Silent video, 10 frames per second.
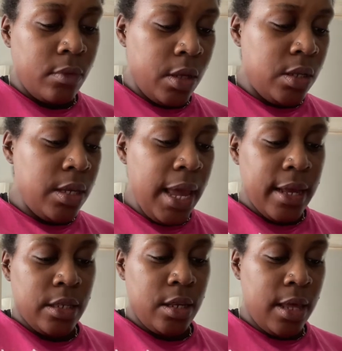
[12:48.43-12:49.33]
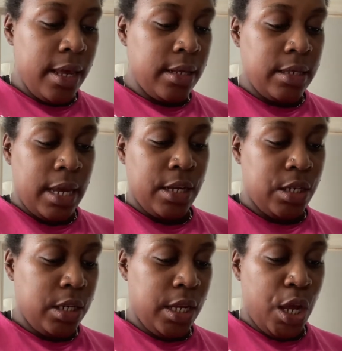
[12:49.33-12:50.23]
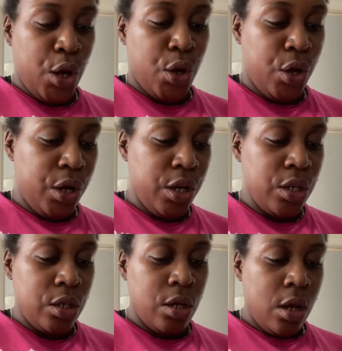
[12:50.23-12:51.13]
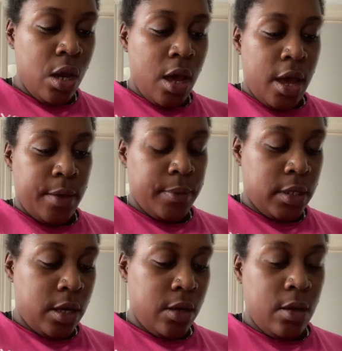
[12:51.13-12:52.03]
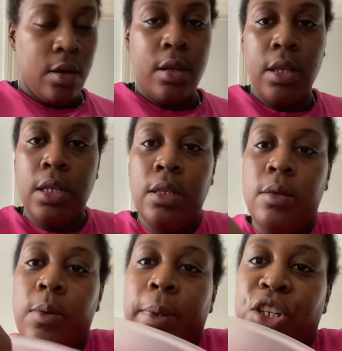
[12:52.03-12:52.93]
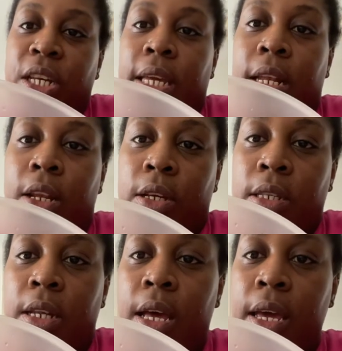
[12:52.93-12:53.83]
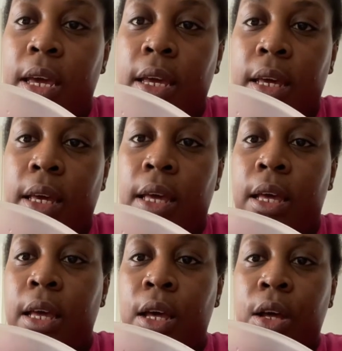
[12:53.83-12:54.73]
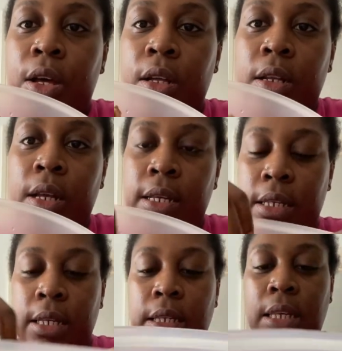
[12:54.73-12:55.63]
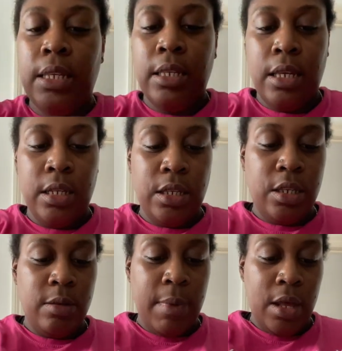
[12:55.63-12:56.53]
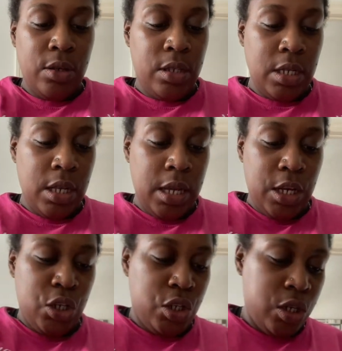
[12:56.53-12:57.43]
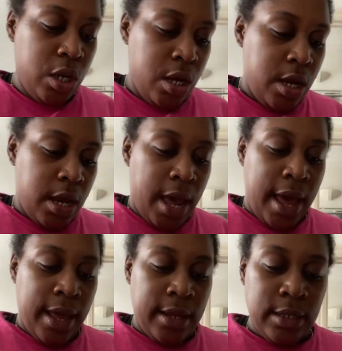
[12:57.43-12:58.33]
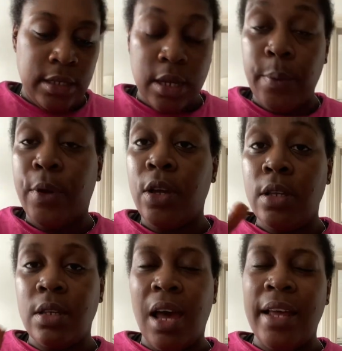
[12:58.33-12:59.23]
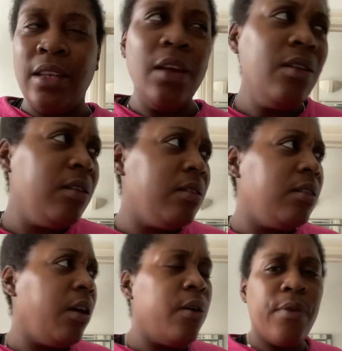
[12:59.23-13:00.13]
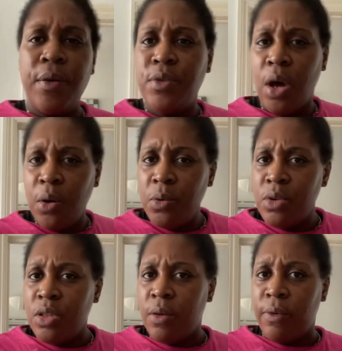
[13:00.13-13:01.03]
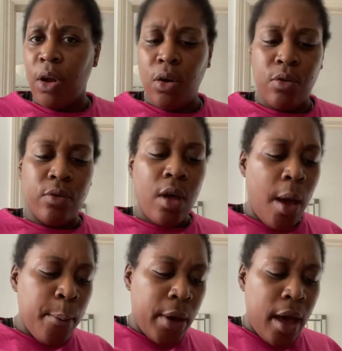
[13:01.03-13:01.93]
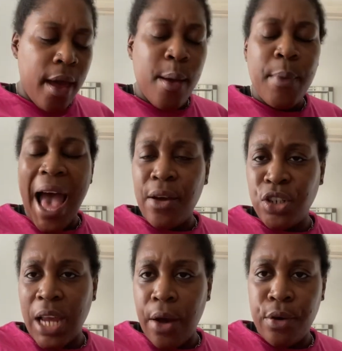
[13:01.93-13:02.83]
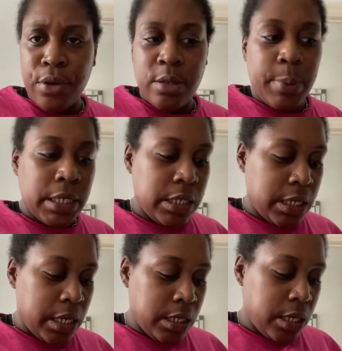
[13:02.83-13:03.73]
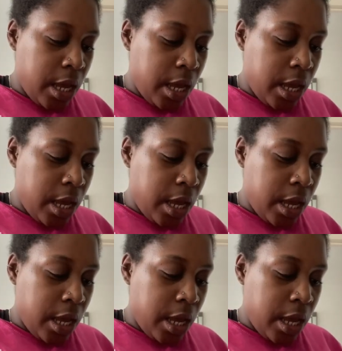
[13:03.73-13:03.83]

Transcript: So yeah, so that's actually good. So this is what my chicken looks like. Nicely seasoned, smells delish. And because I don't know if I've told the vlog, but our shower is busted.